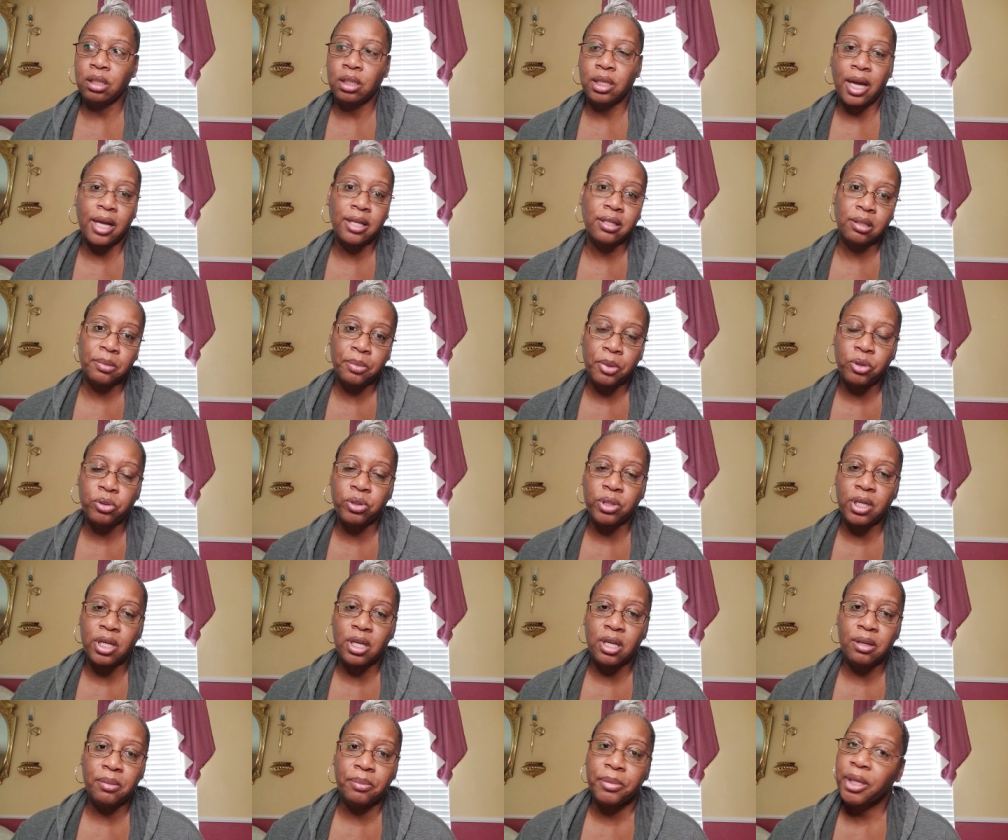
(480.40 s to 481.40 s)
not supposed to
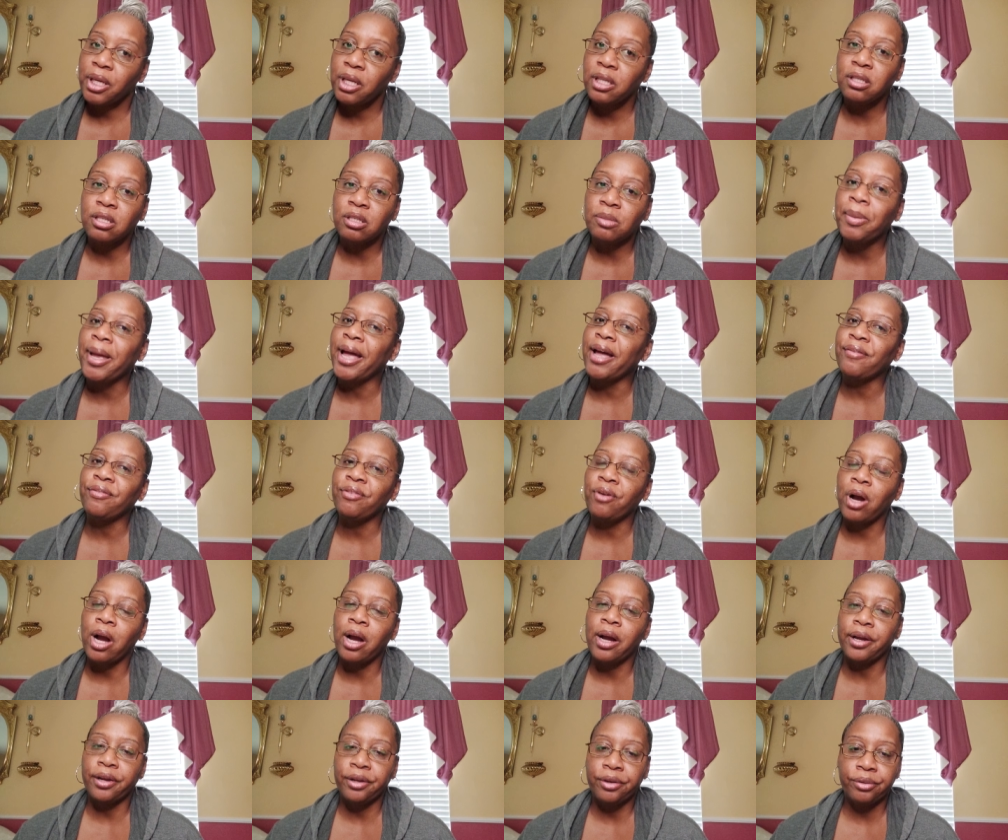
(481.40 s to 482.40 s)
eat because it's bad for
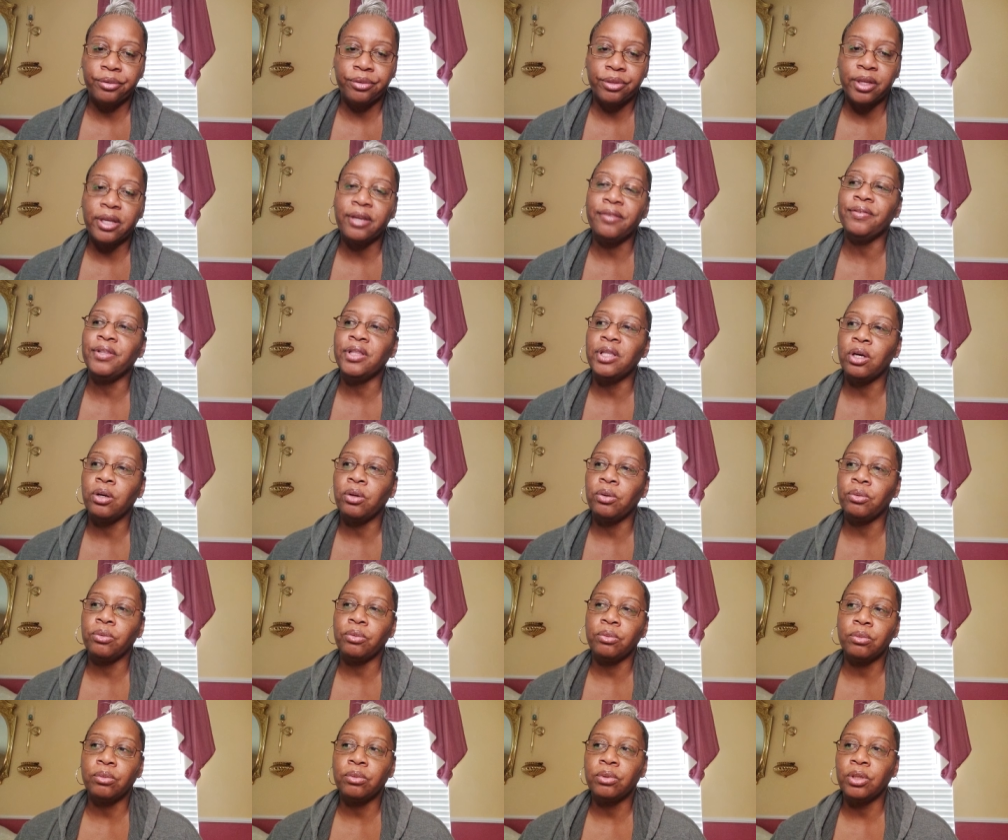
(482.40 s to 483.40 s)
our health. Even
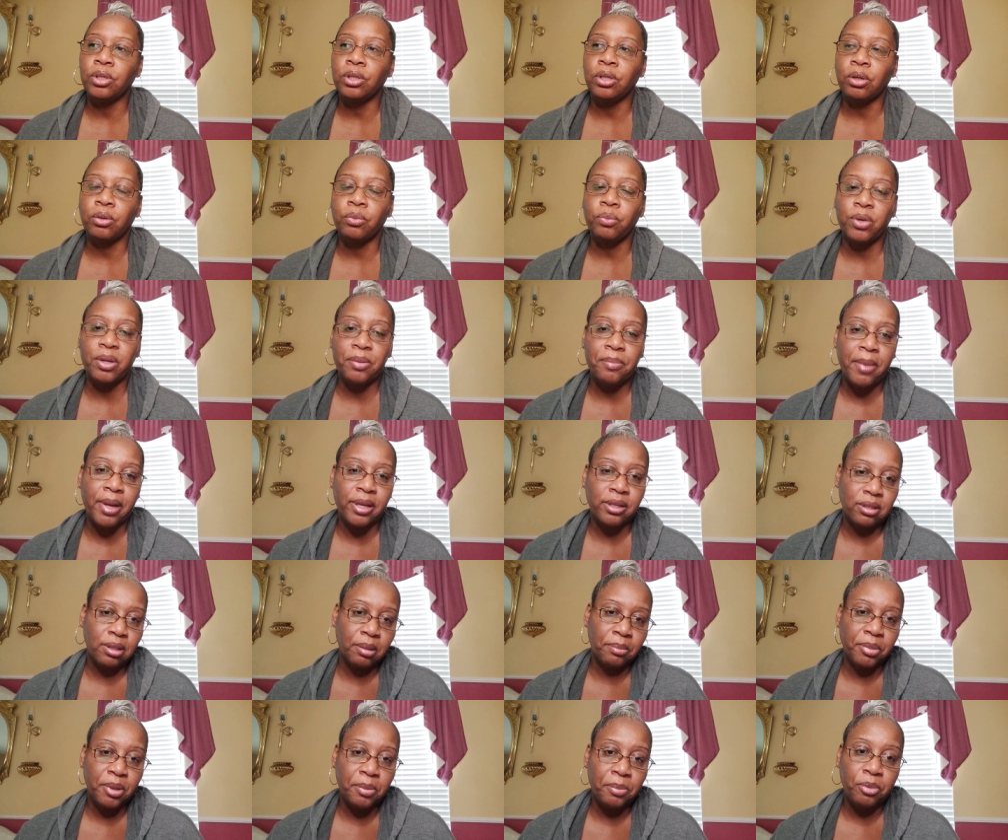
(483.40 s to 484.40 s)
though you know we may,
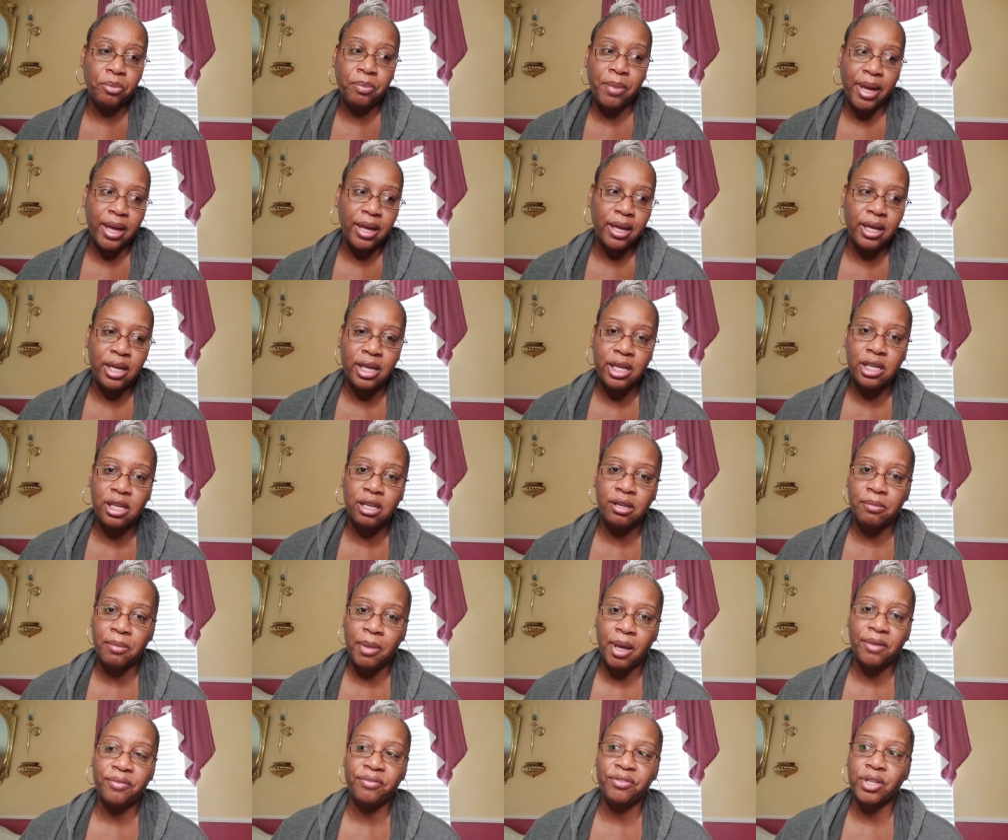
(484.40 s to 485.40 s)
some people may eat it and
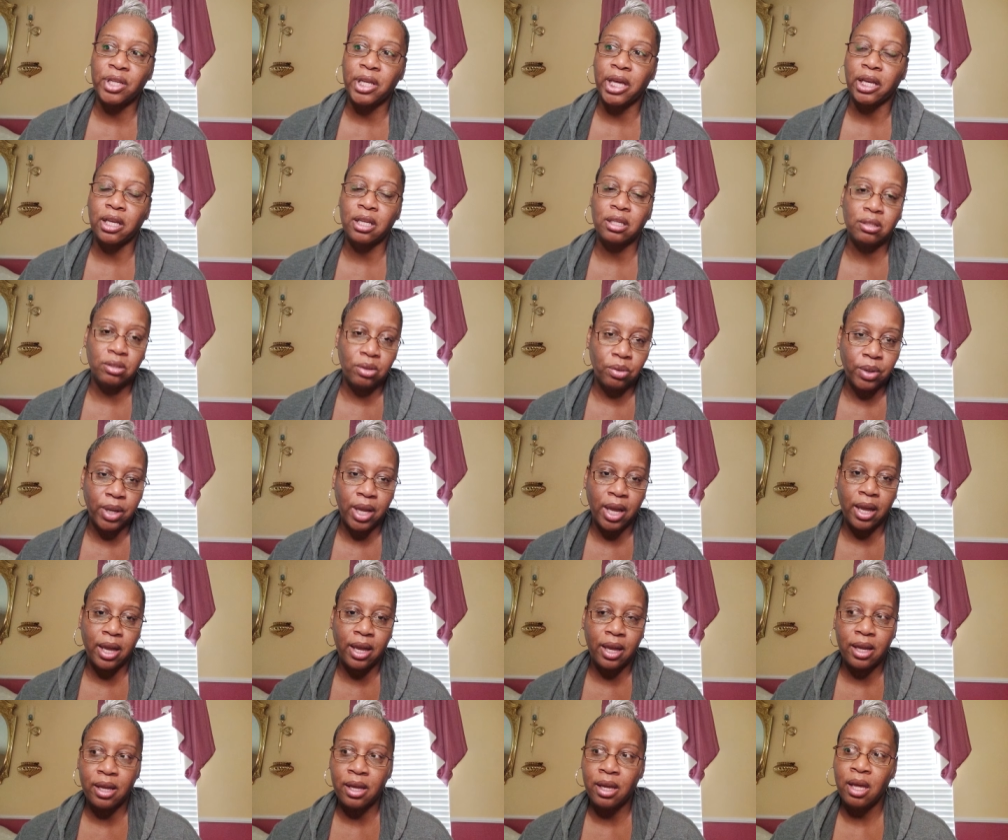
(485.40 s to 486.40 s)
may feel like it's
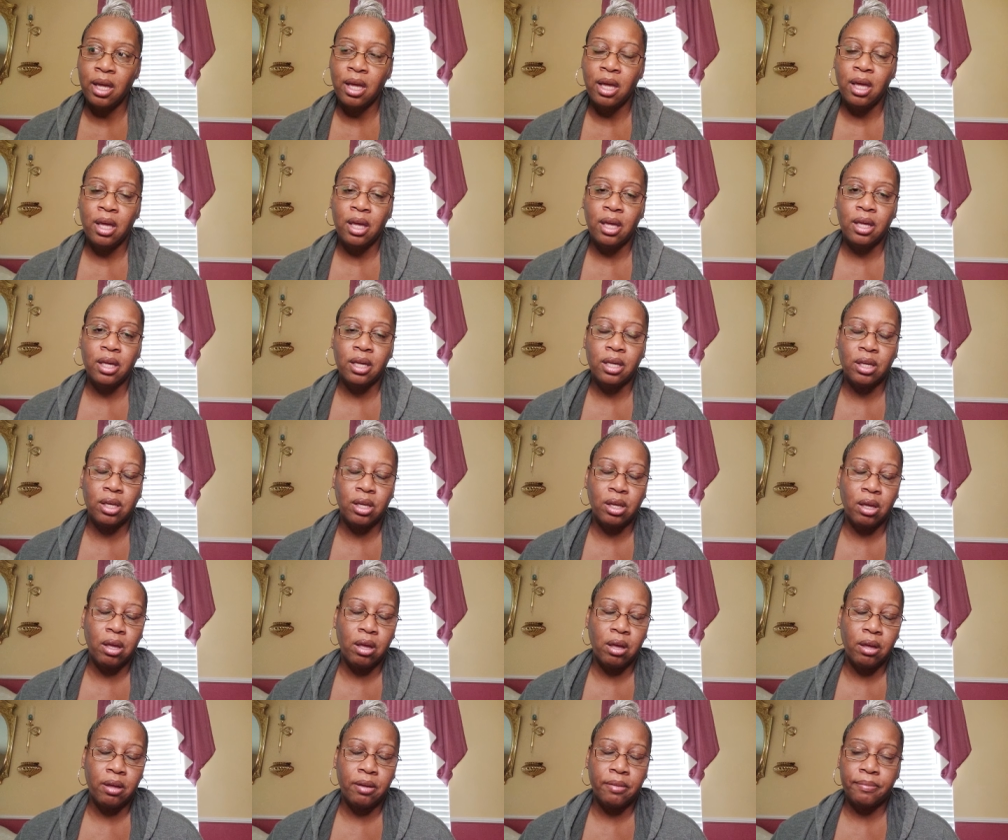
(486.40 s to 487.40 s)
okay.
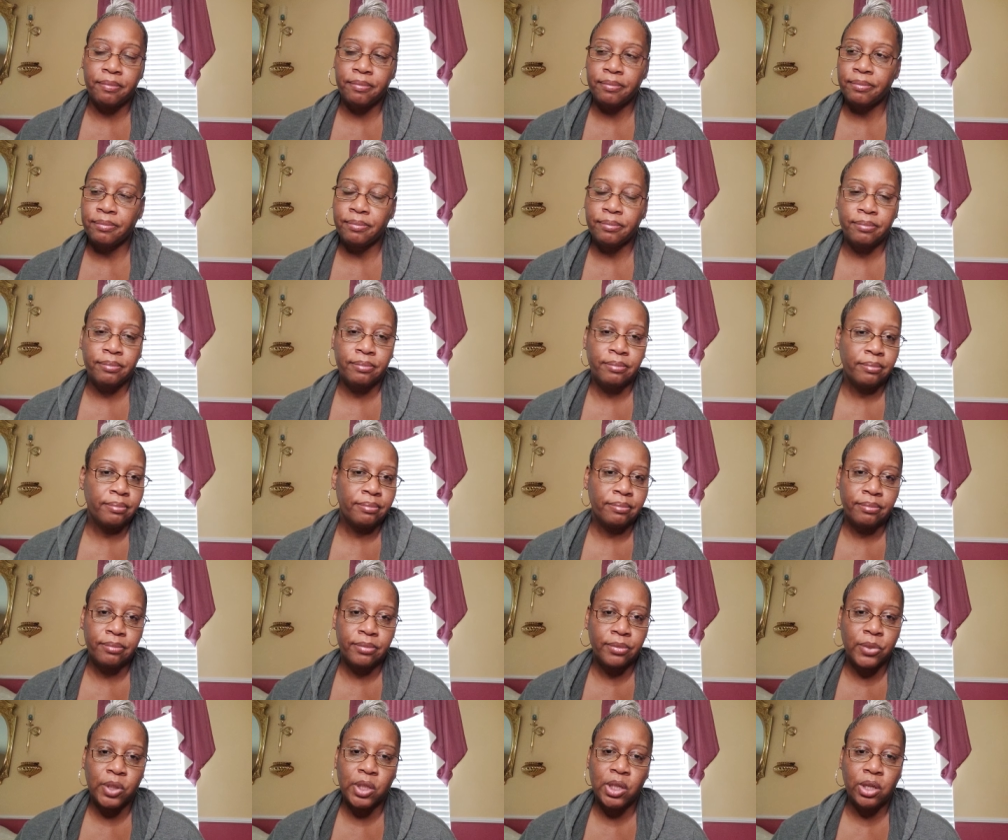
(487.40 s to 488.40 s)
Um,
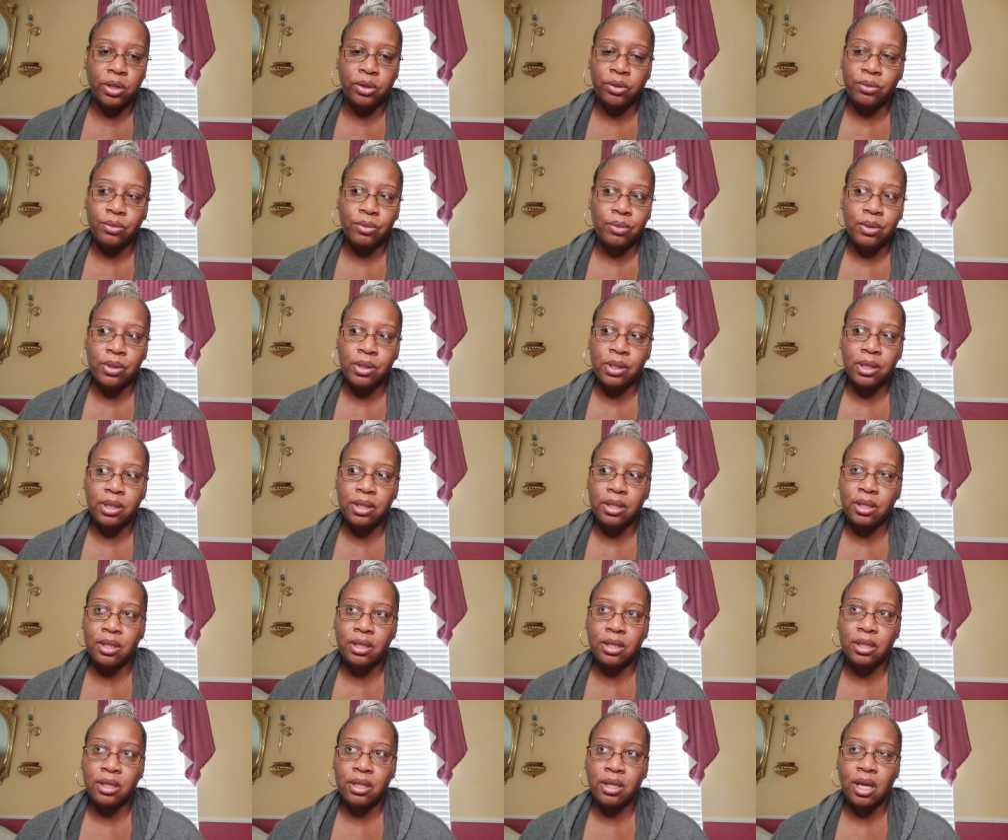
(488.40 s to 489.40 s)
you know,
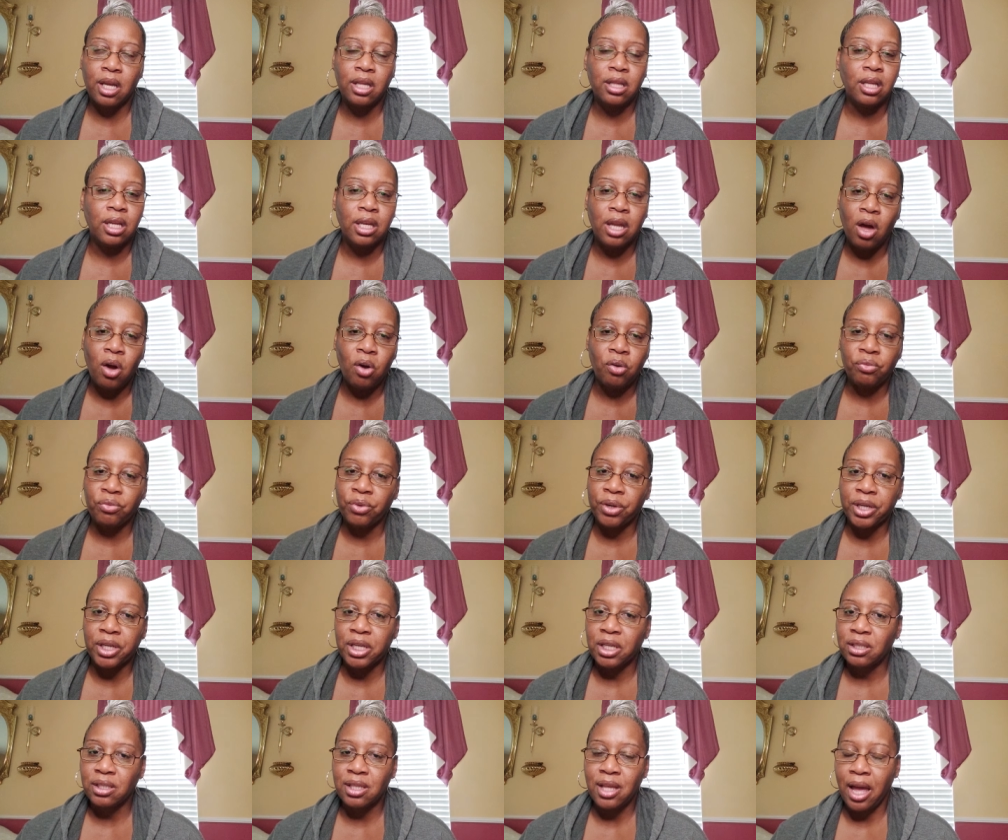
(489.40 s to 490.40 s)
in the long
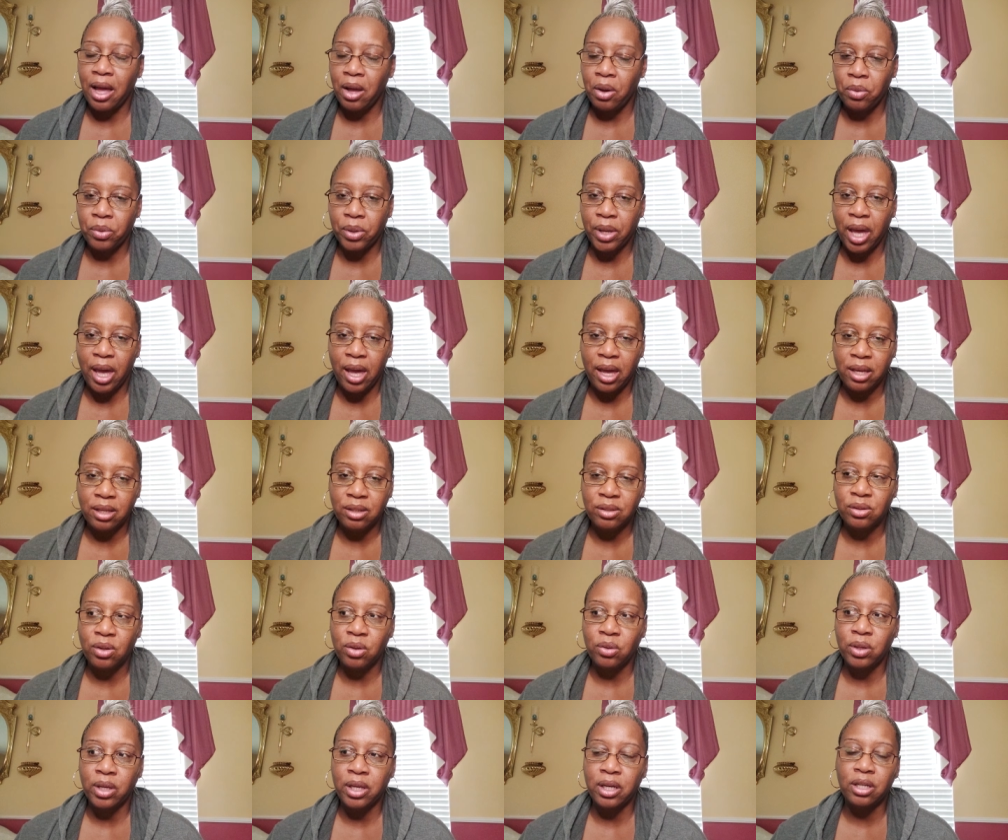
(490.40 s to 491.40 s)
run, it's not okay.
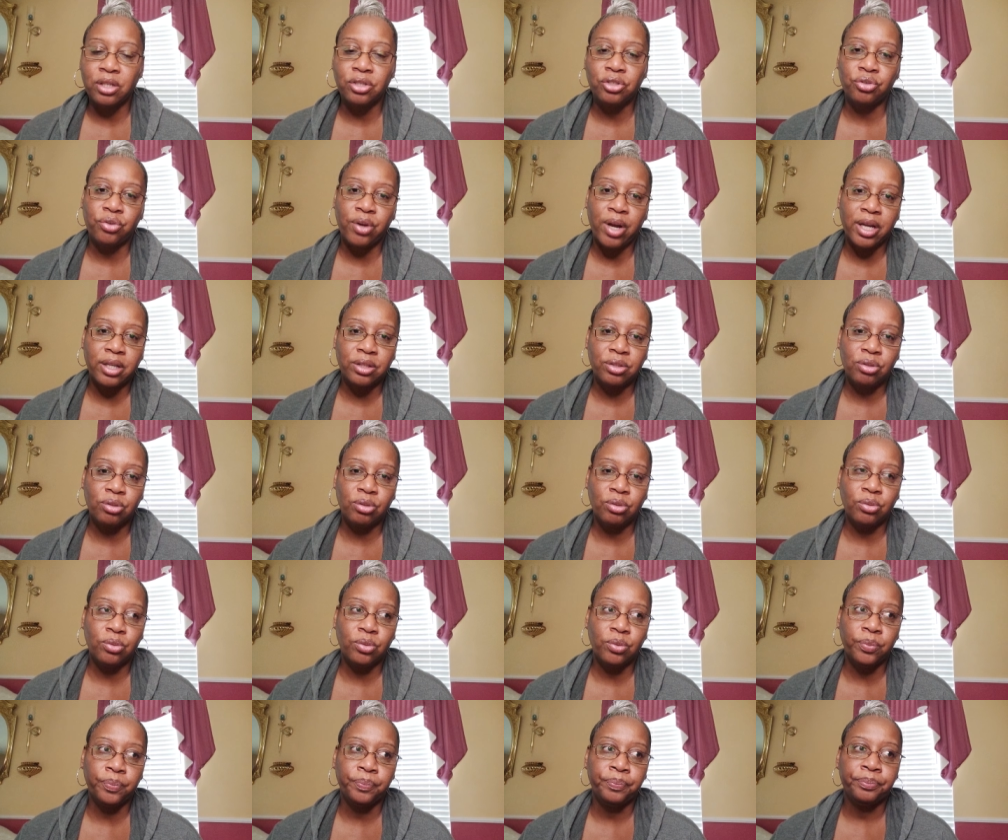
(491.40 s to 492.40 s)
So let us try
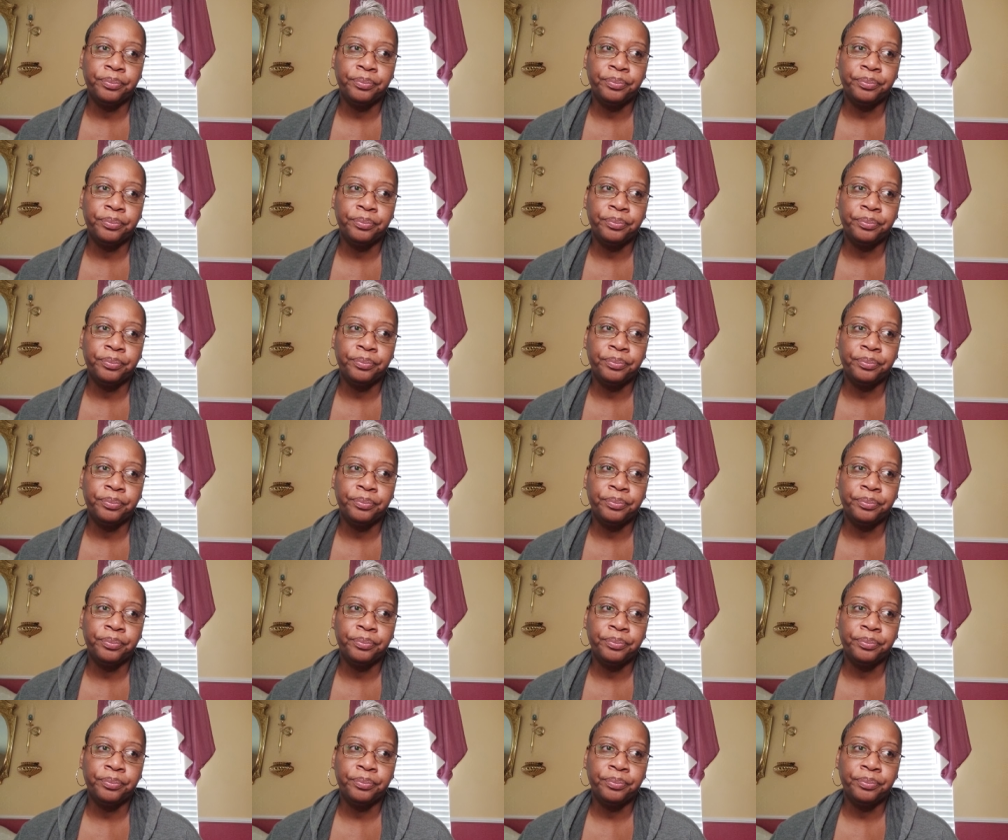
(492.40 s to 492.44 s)
to